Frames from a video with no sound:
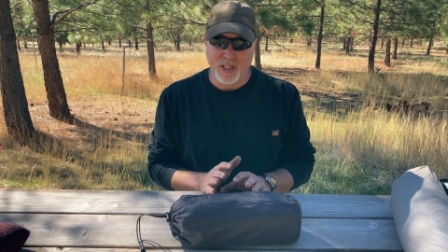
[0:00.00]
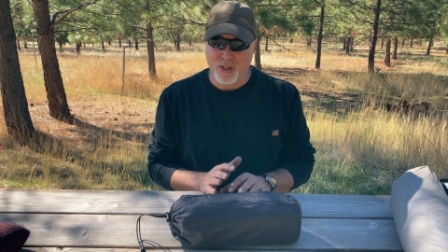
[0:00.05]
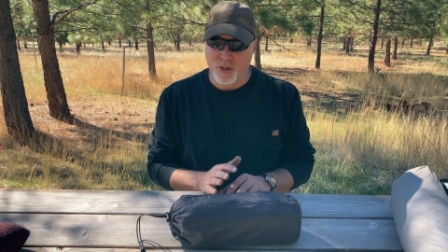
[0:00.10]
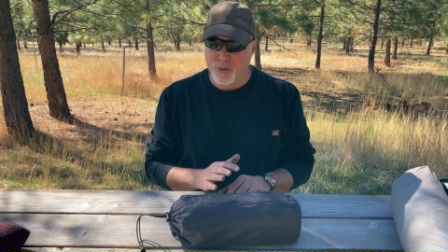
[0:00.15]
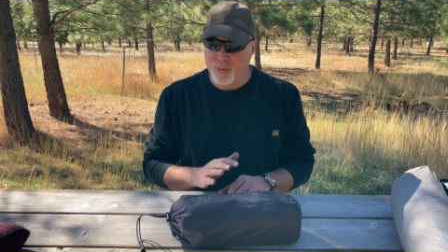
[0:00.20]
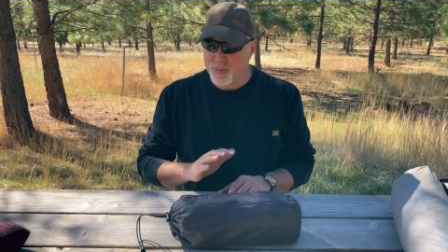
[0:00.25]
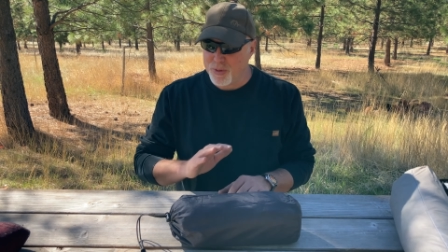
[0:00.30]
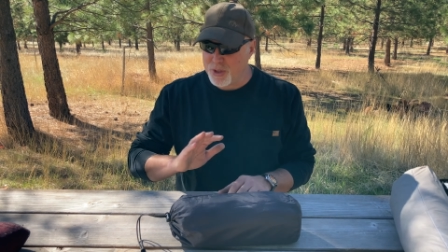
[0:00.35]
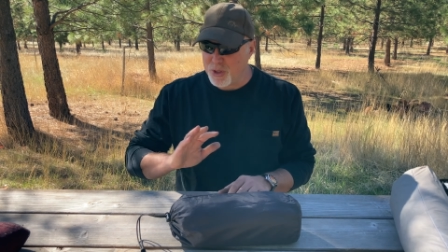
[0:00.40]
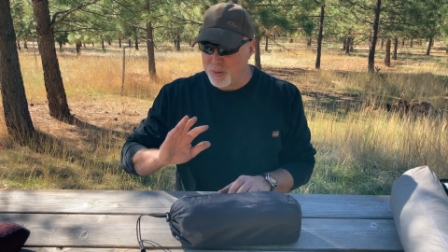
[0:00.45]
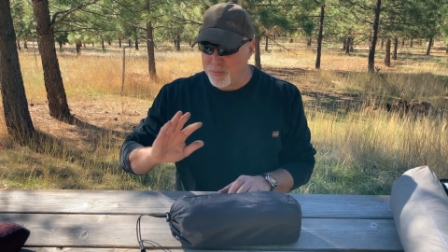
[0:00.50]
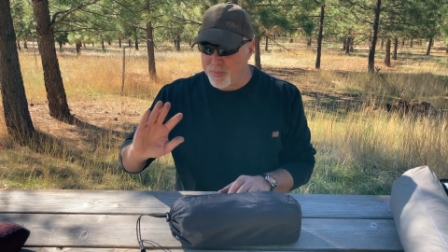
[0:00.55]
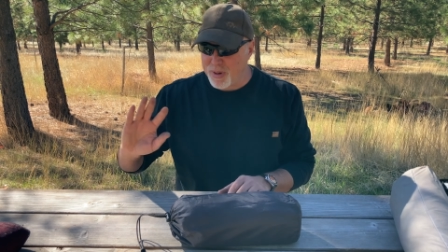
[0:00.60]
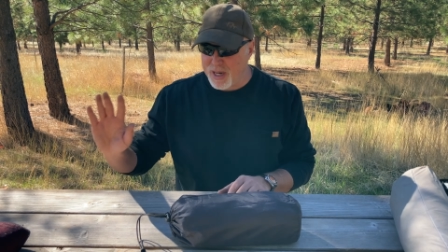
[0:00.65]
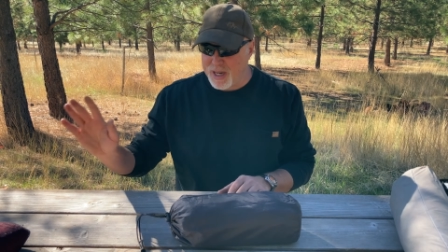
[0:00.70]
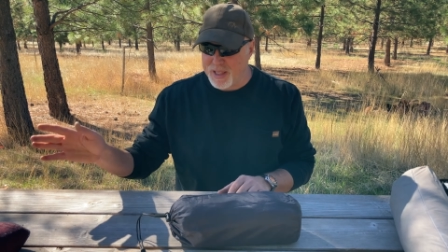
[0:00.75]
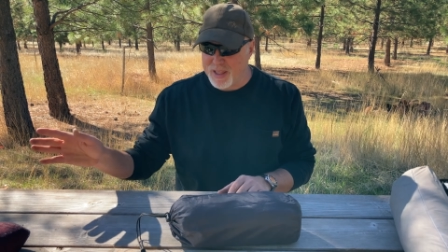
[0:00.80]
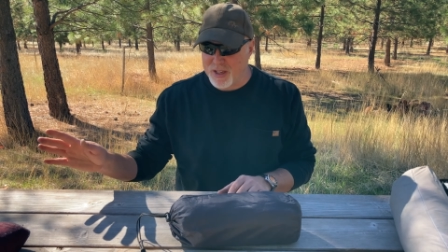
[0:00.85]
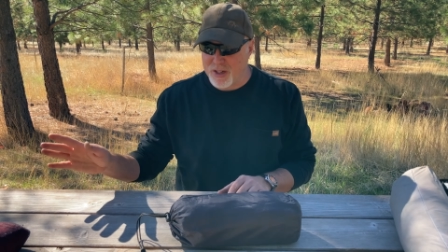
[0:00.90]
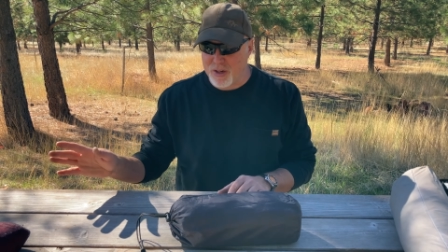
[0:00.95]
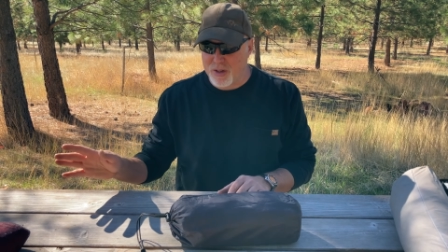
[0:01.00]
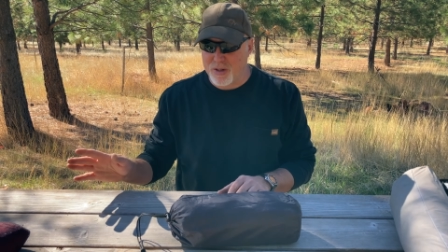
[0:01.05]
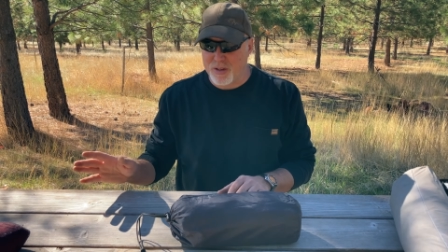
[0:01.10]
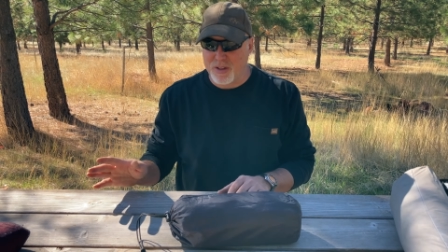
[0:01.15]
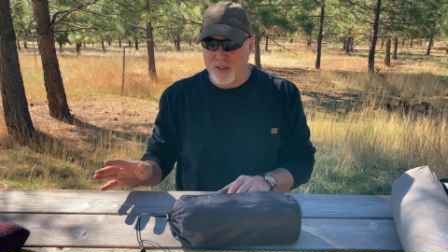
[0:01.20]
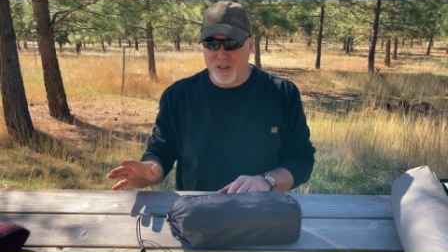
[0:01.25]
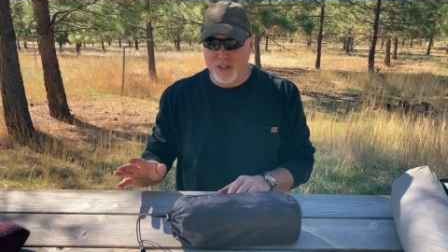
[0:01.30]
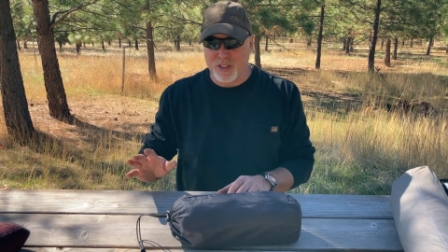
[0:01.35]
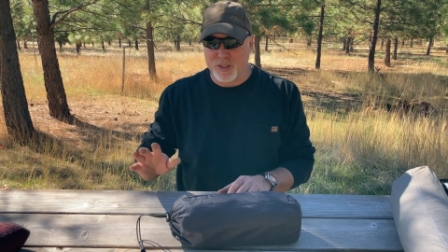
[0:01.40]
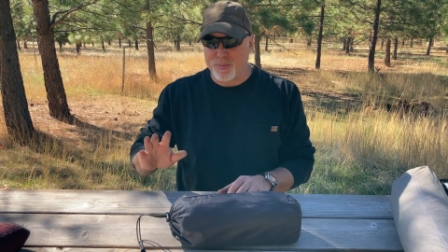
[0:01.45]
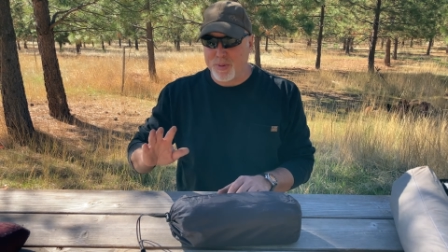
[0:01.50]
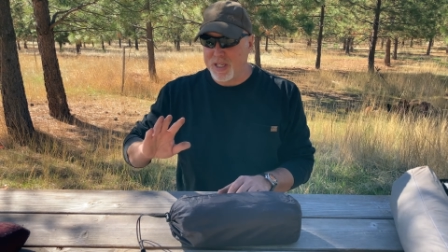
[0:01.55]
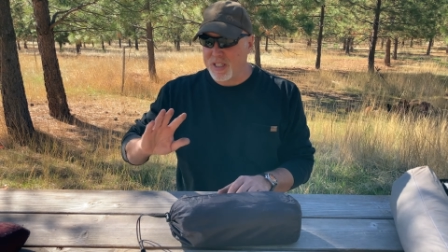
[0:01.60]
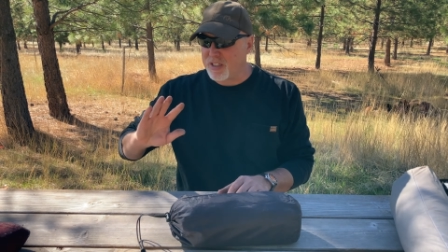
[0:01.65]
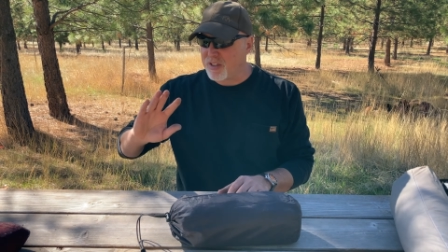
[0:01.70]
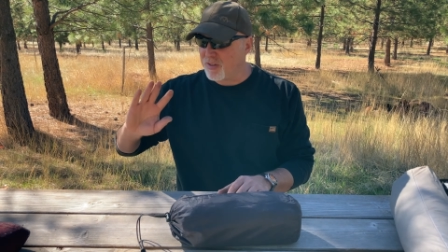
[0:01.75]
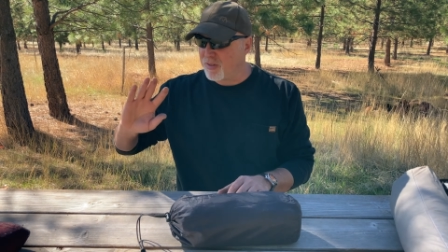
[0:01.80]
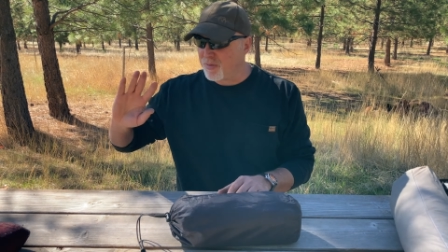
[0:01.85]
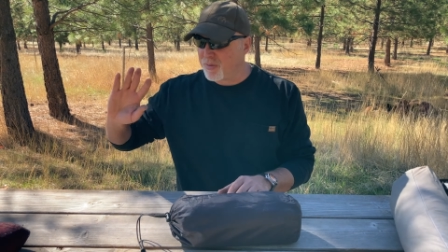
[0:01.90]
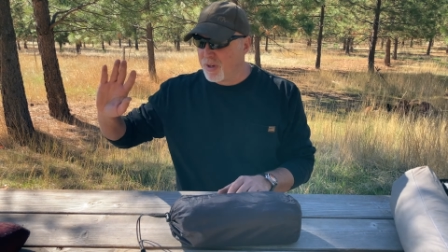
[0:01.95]
Don't buy the
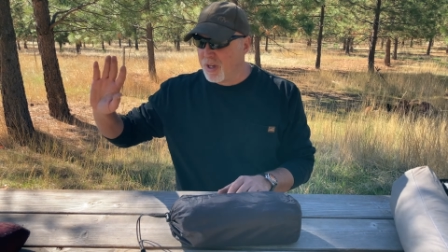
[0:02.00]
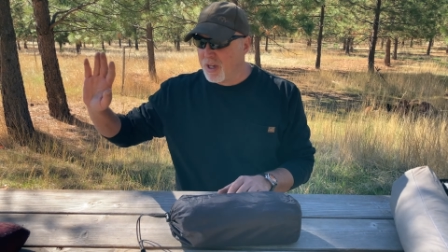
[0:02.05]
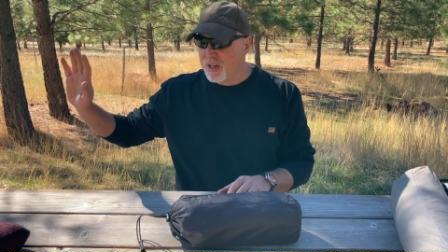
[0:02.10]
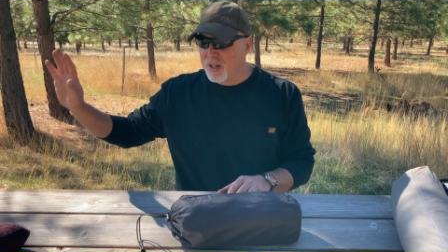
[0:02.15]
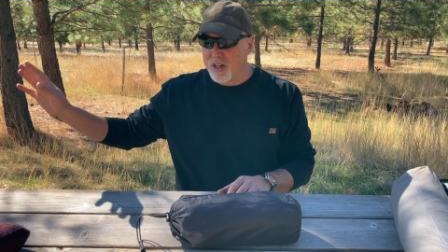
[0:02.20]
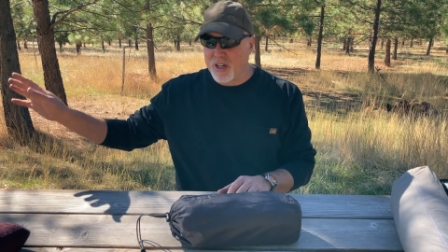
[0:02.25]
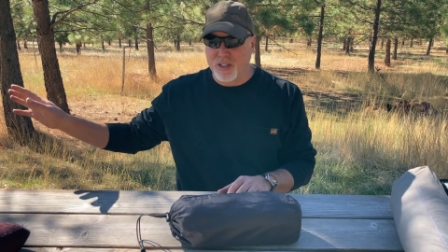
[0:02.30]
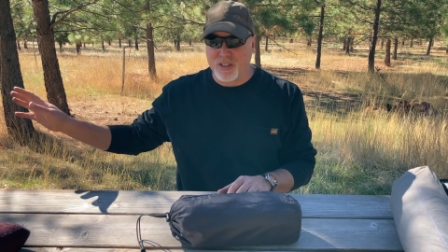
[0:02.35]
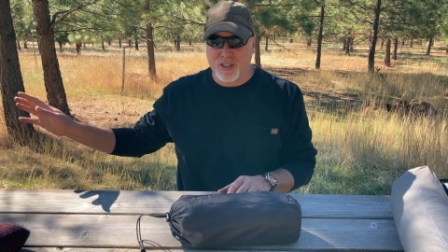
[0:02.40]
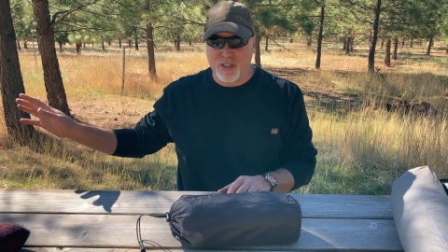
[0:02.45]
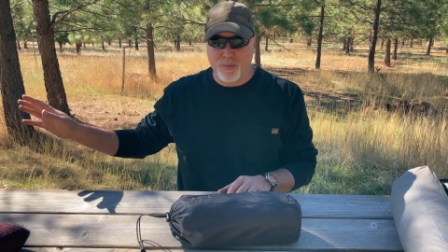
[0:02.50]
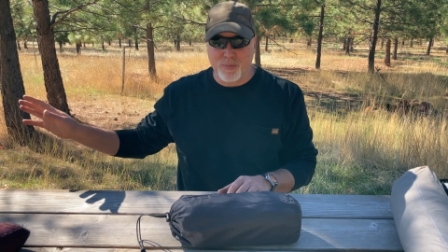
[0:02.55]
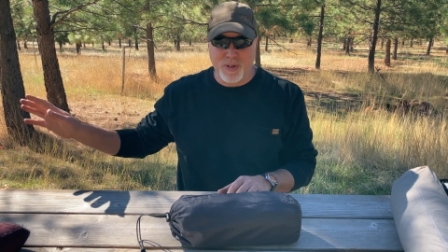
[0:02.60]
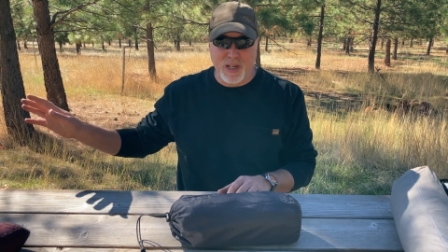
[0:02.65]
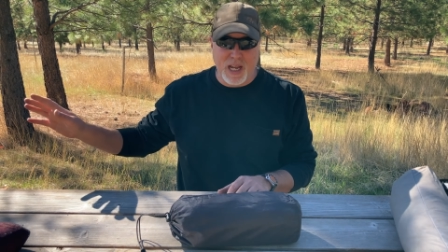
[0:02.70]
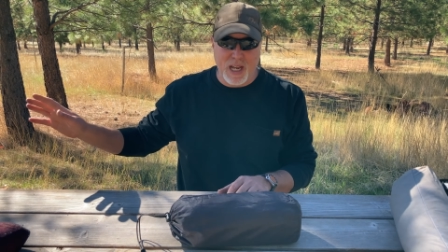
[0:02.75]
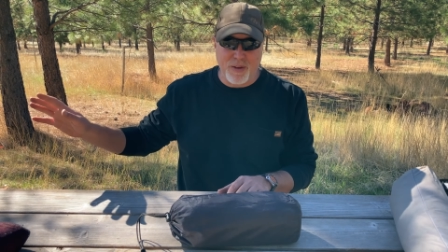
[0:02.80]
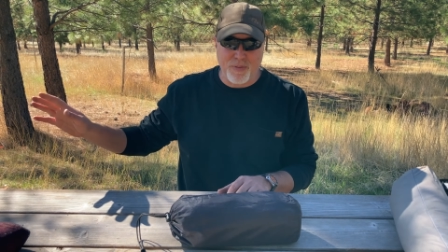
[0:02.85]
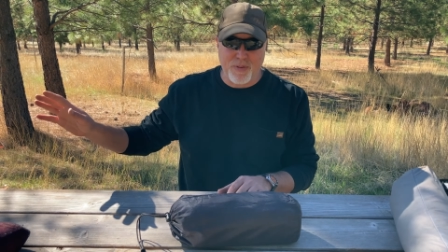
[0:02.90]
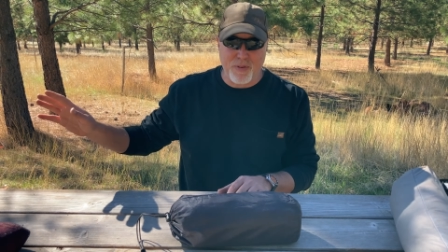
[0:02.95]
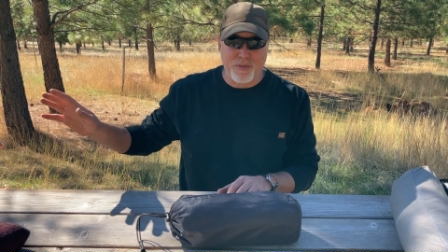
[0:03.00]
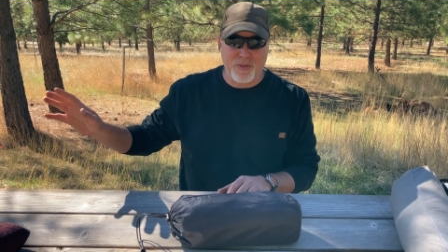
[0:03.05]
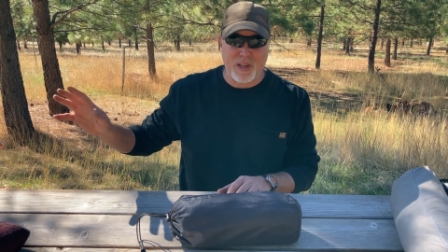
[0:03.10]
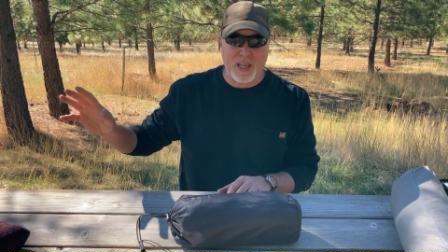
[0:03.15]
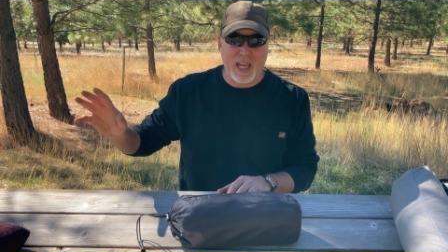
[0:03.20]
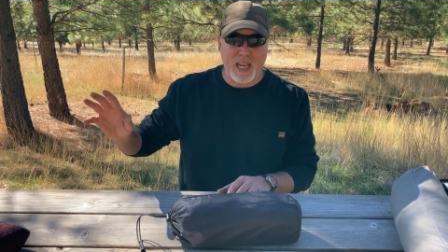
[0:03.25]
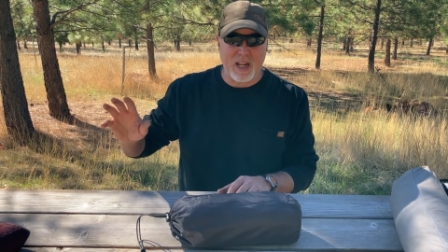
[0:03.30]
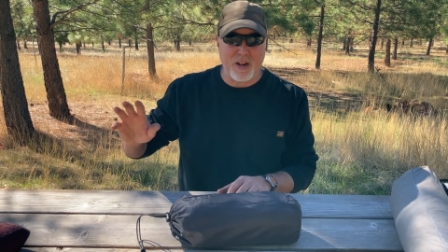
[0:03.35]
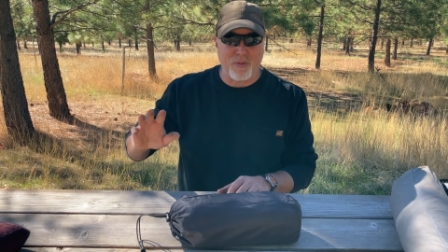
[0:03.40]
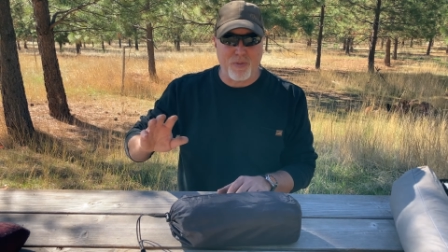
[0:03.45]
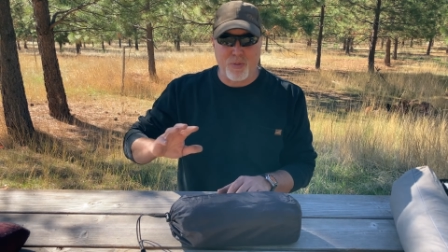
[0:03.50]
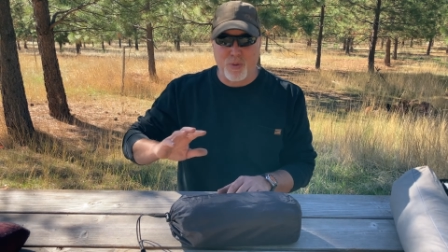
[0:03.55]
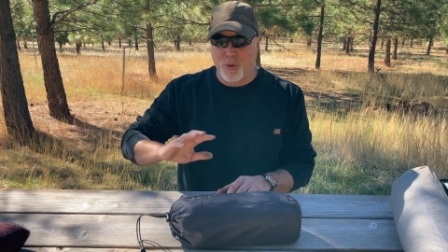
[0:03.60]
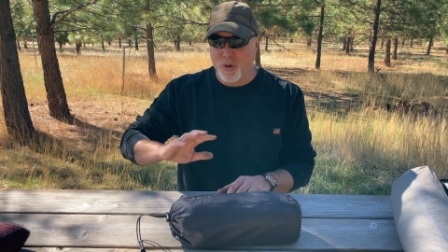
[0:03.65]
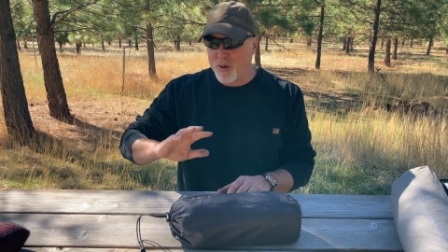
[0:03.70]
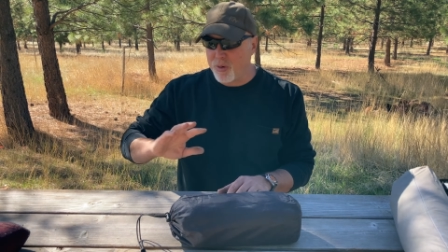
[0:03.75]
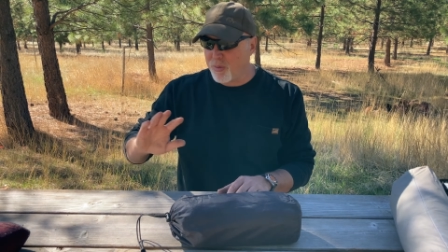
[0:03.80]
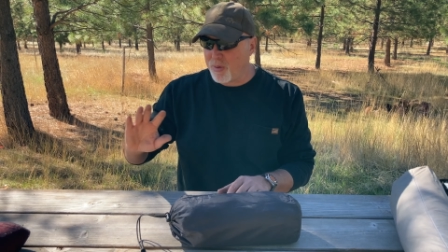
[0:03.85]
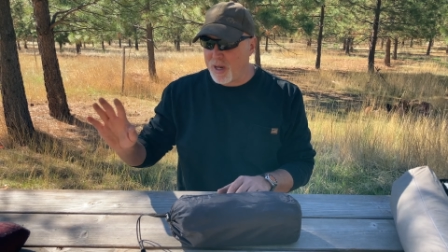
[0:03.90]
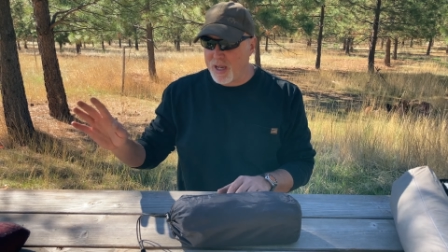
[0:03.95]
expensive custom knife if you can't afford
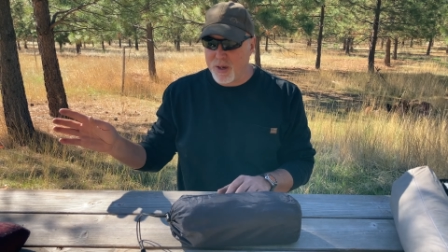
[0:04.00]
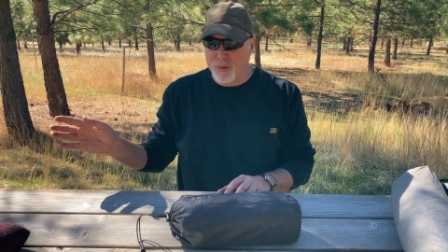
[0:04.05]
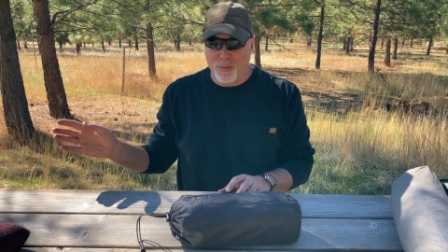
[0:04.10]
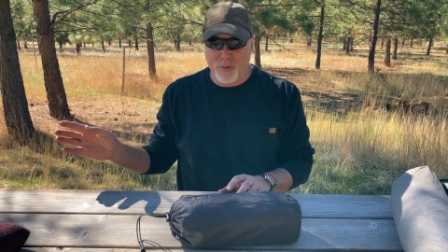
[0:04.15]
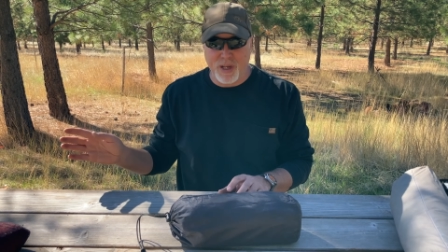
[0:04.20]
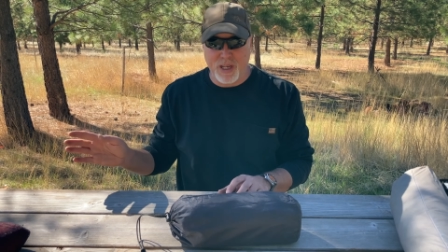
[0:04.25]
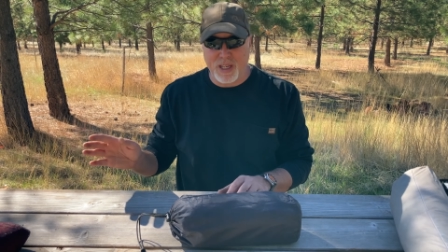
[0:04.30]
it right away.